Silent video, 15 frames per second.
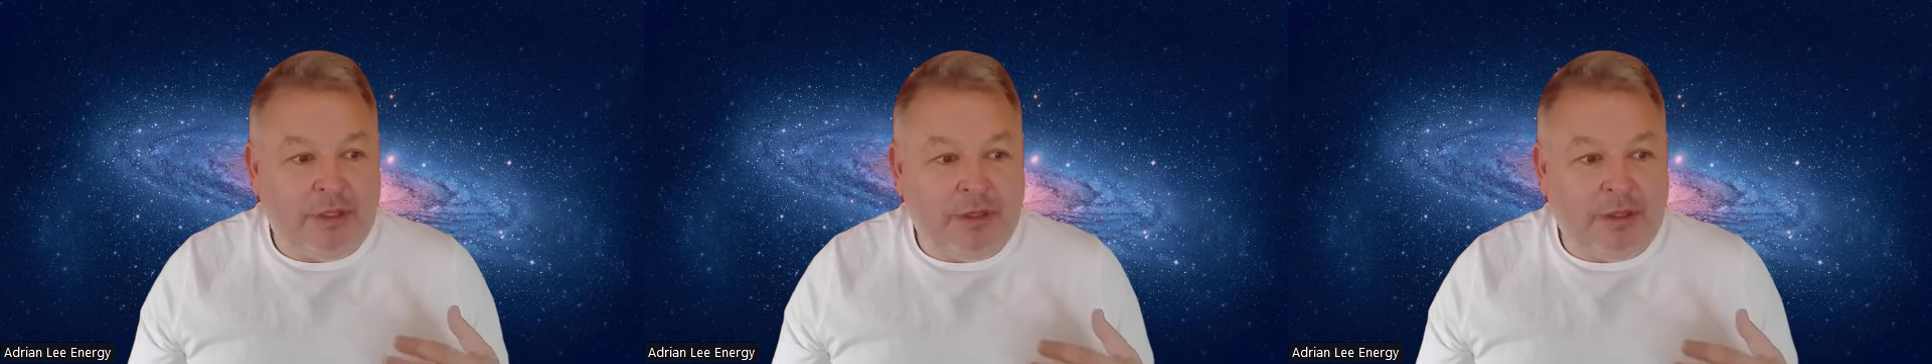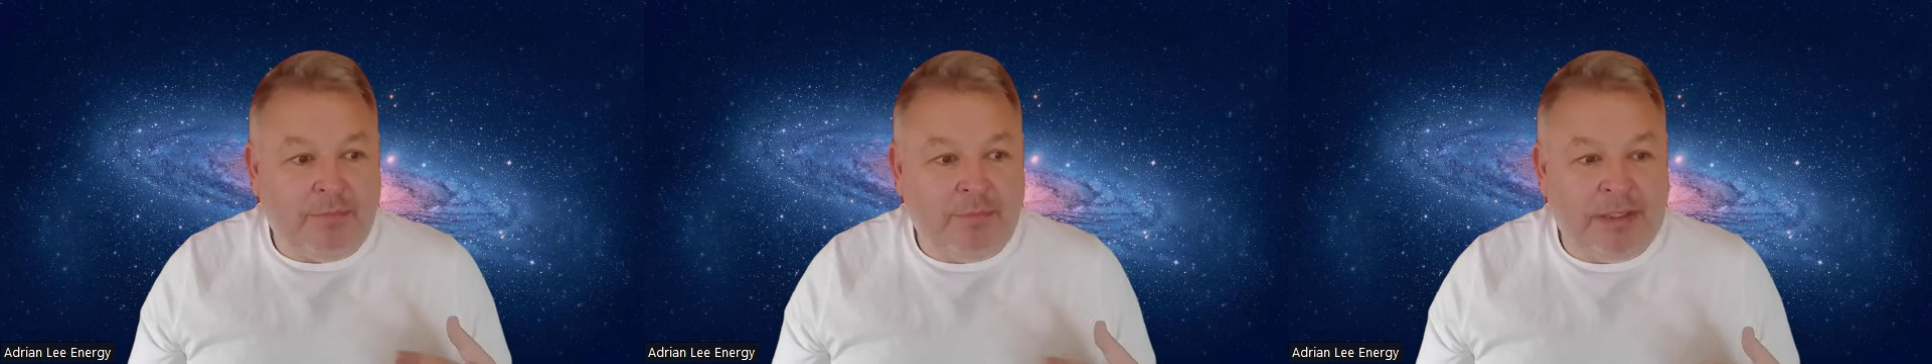
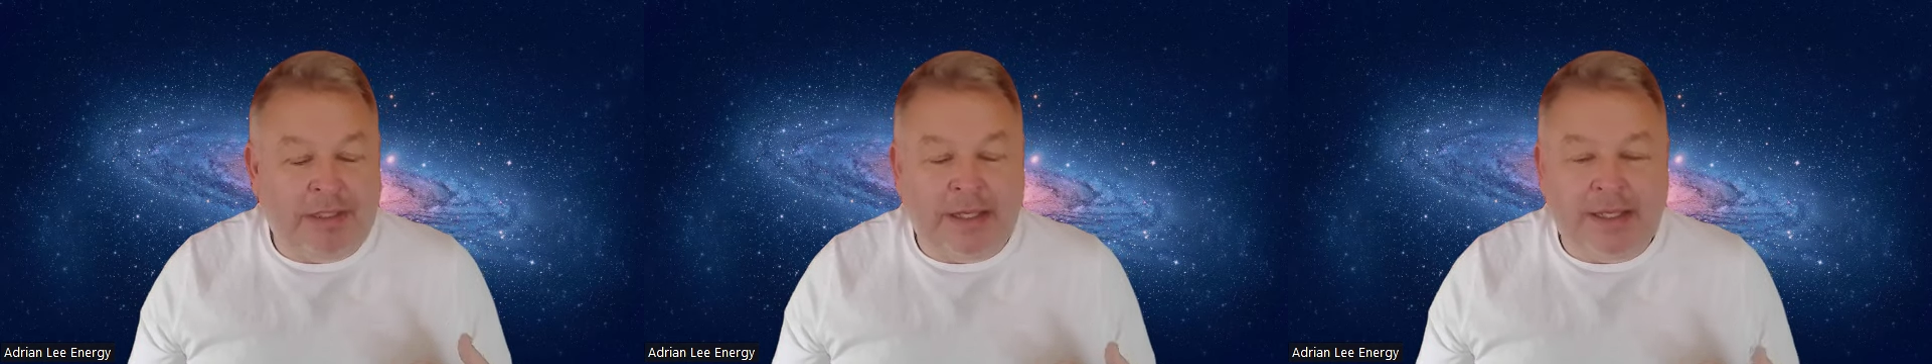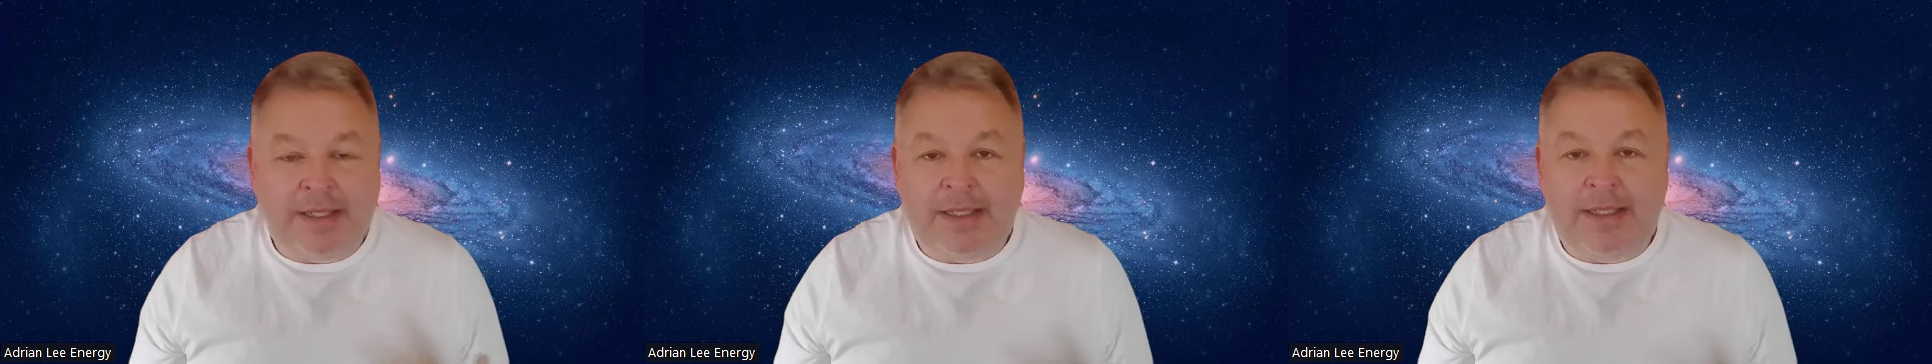
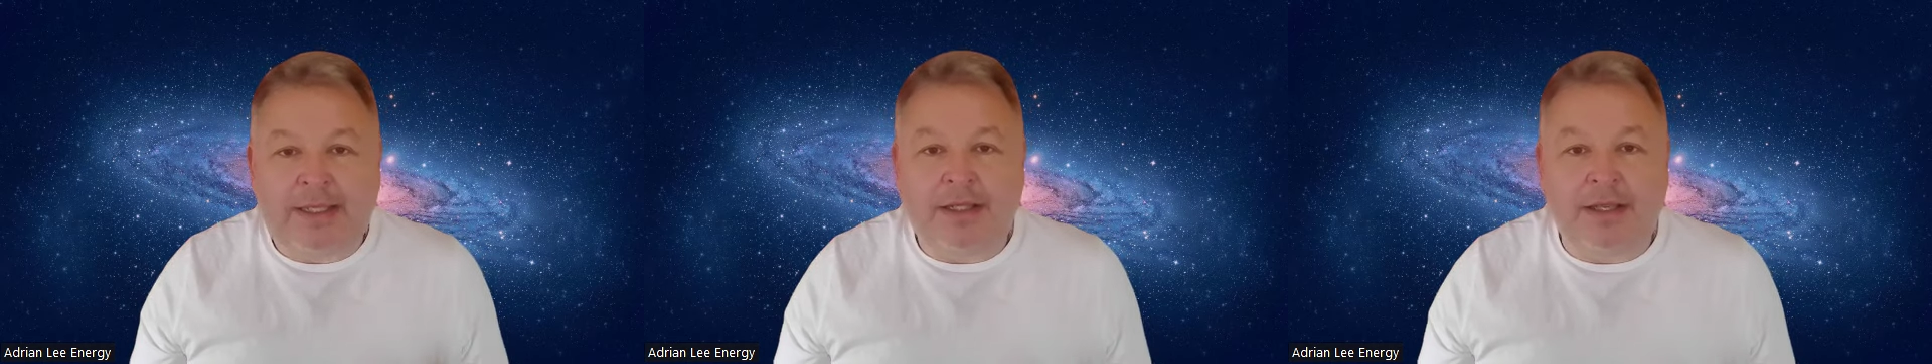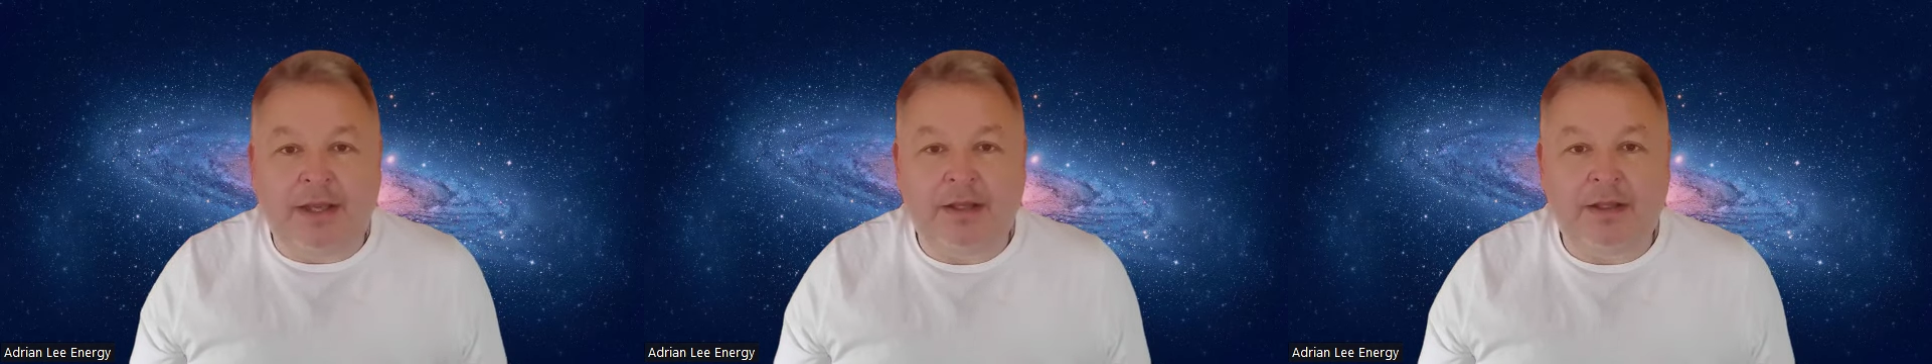meet a
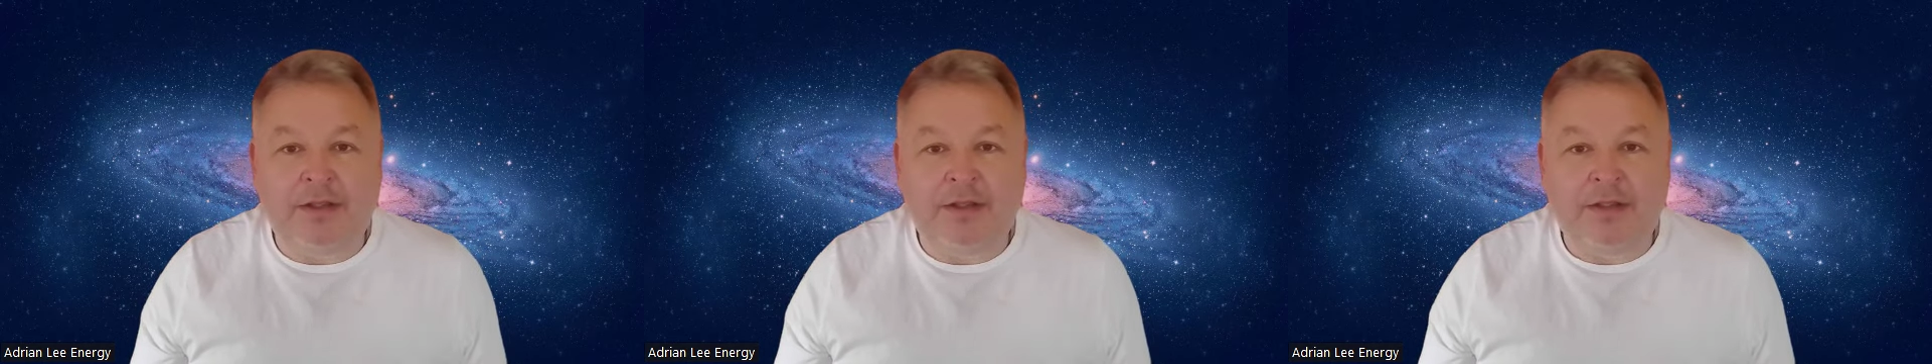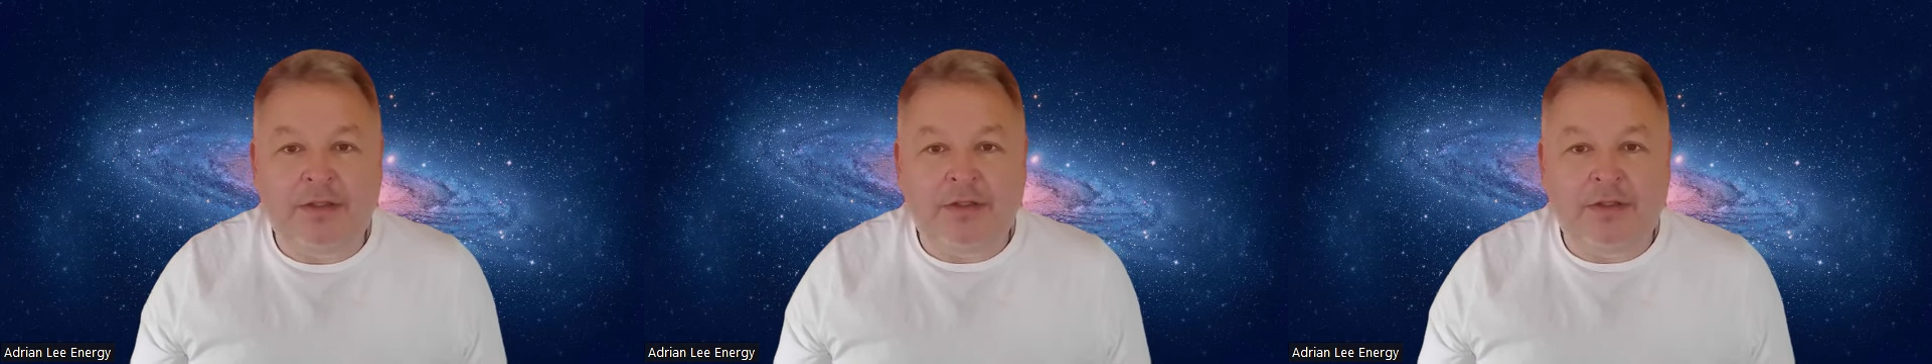healer
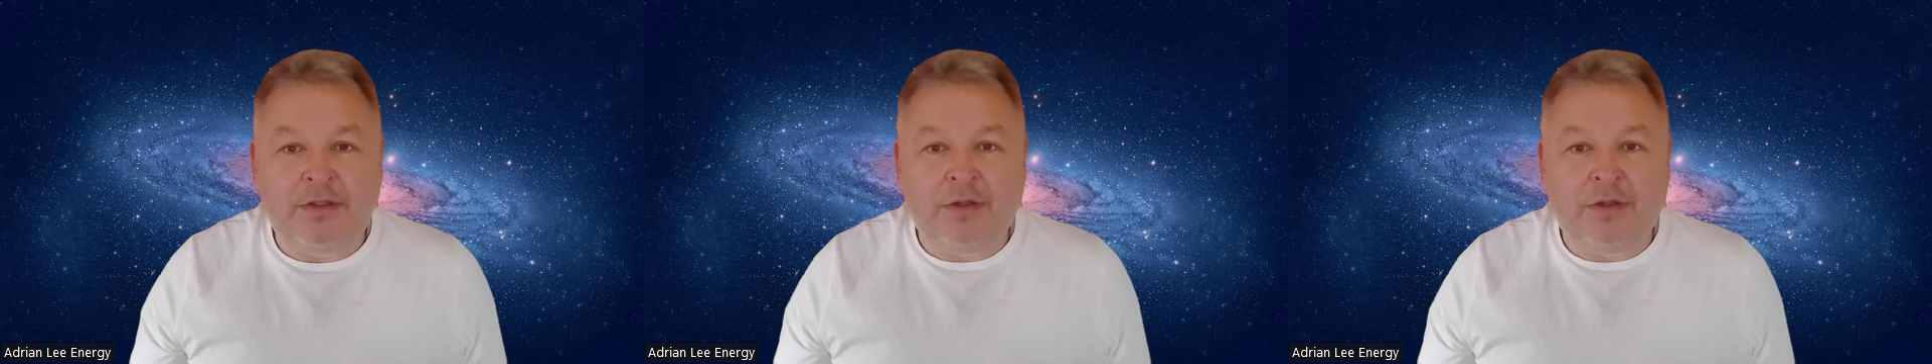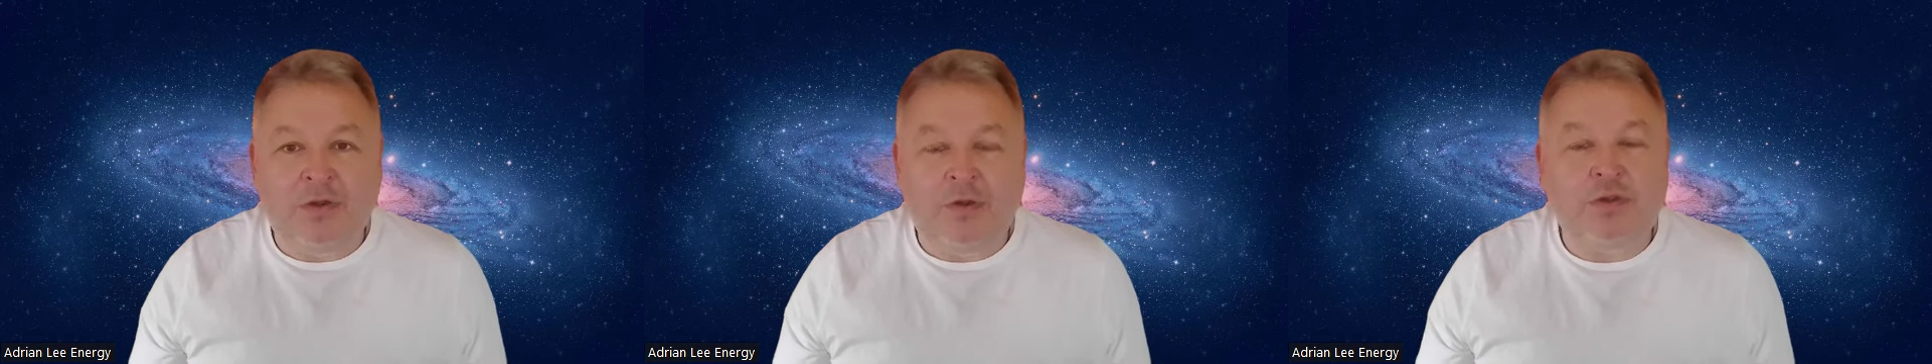
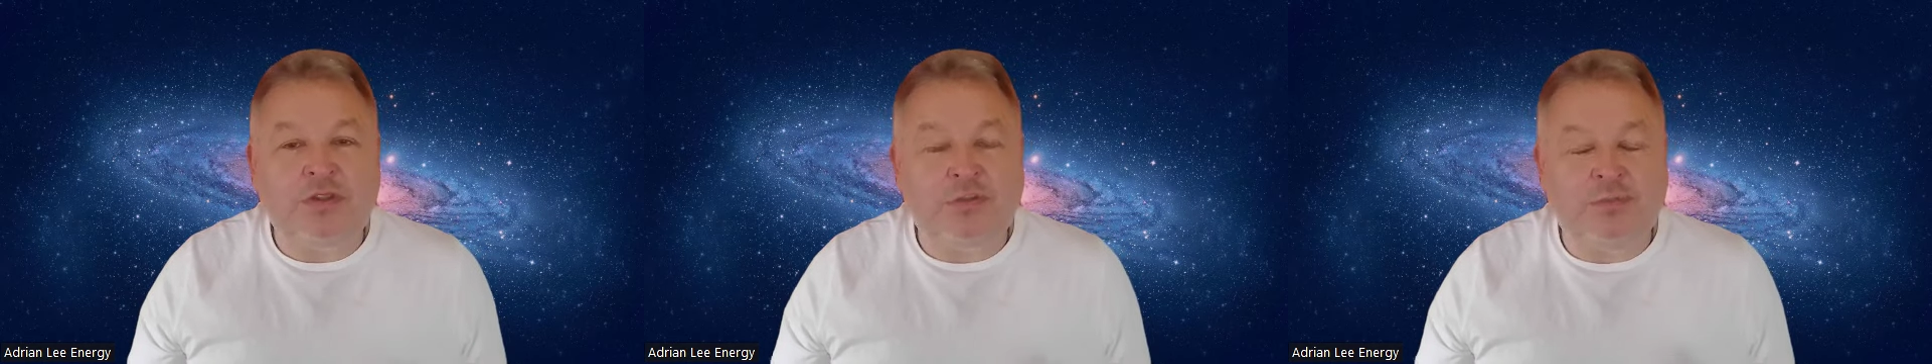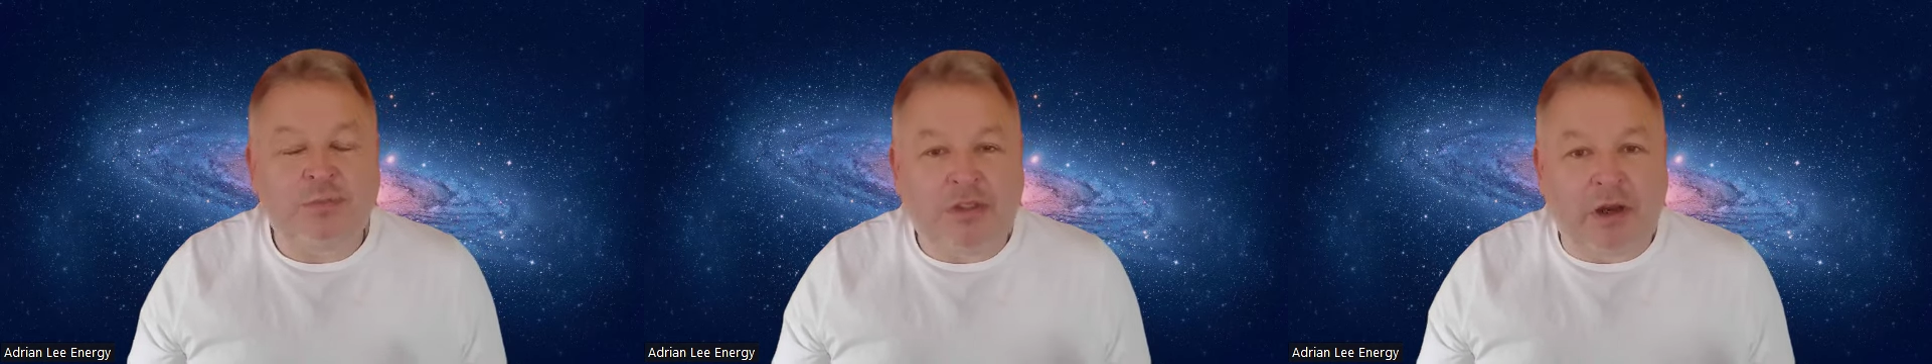or
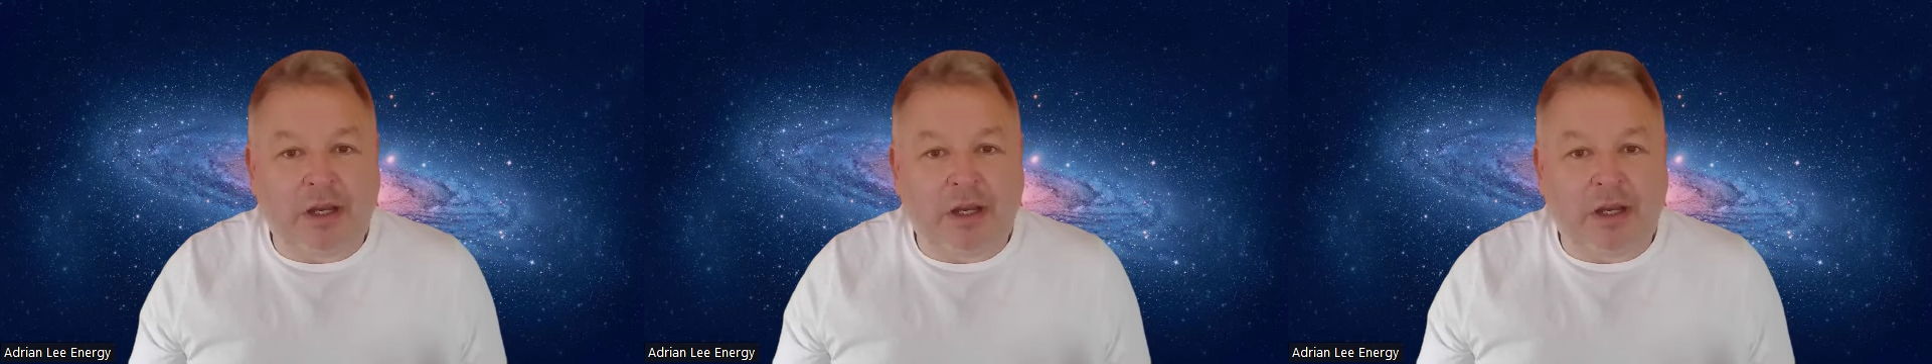some